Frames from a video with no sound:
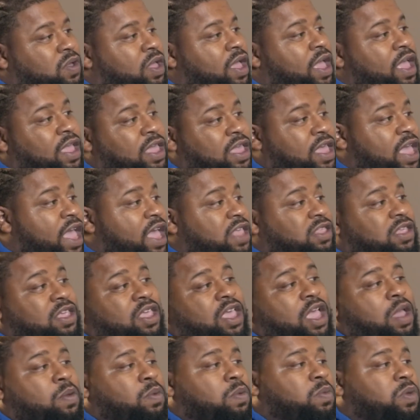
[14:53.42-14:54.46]
he has a
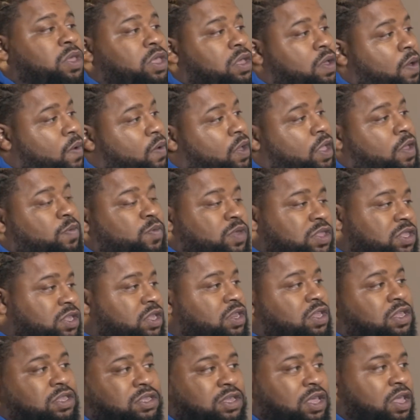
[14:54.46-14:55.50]
camera, but he going to come into
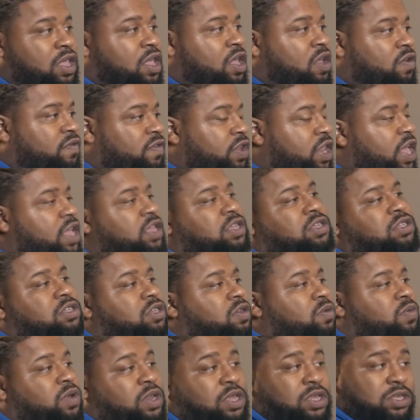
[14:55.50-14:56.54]
this
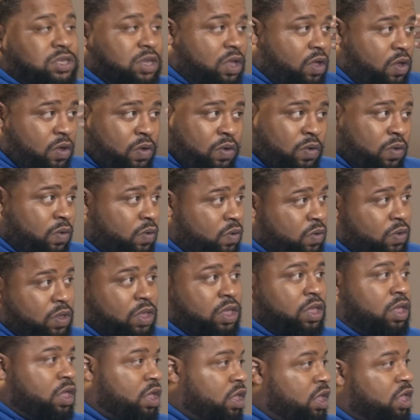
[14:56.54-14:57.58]
relationship with his own.
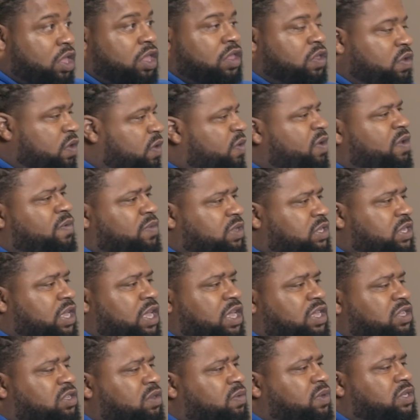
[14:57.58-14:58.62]
Yeah. You get what I'm
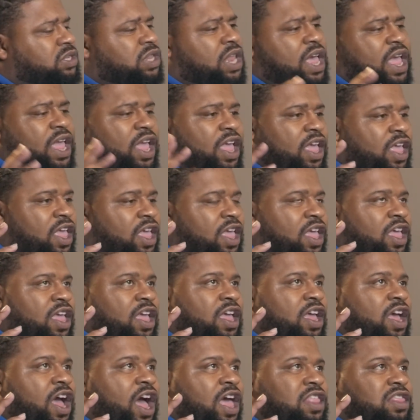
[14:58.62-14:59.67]
saying? So it's like,
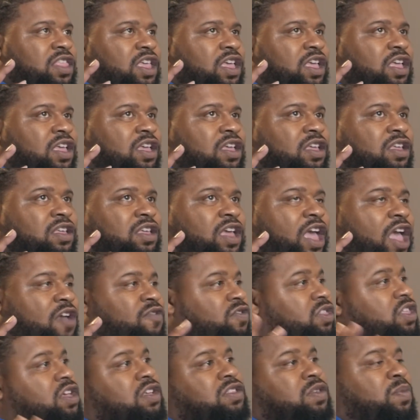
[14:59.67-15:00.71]
I think
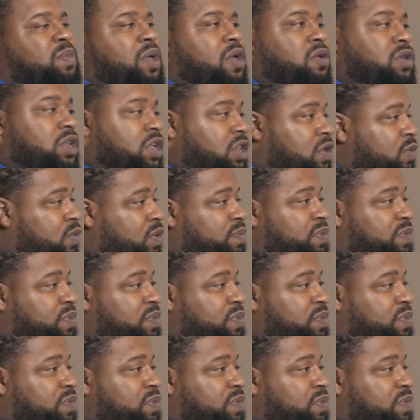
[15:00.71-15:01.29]
everything is about dealing with